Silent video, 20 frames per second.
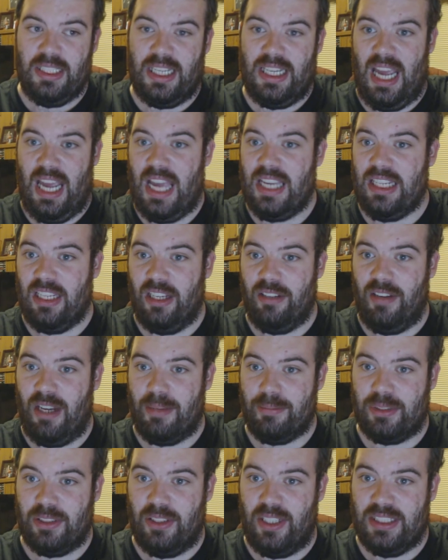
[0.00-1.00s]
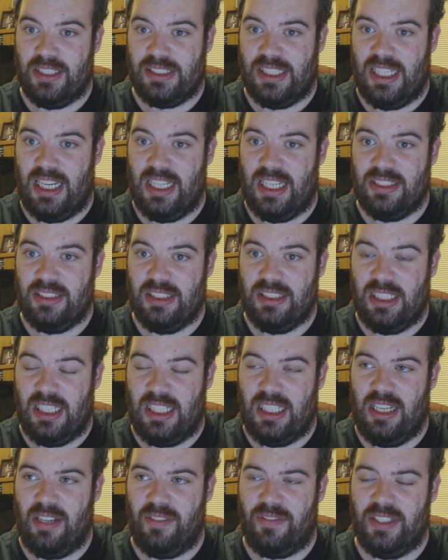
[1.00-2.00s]
they hang her upside down,
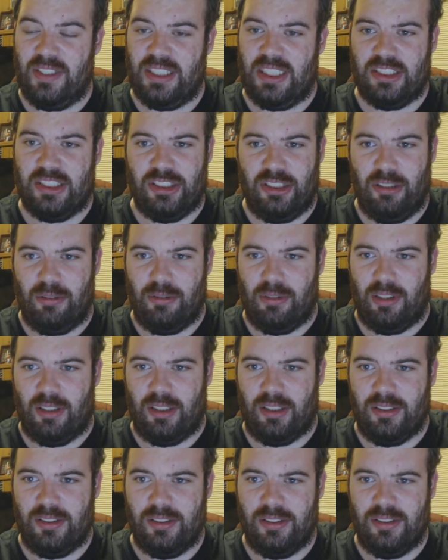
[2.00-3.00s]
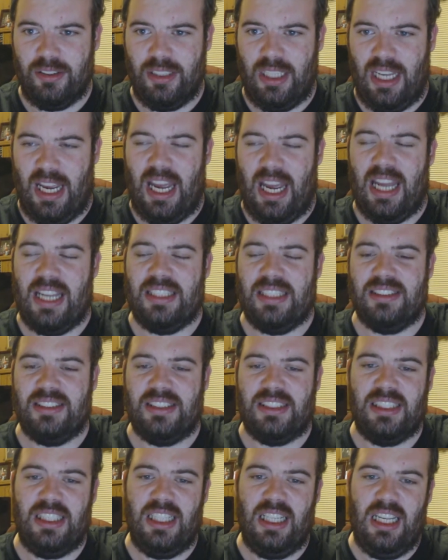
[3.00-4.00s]
and then I think they shoot her.
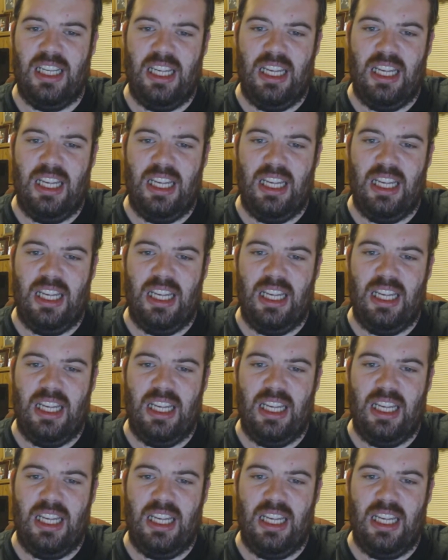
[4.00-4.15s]
And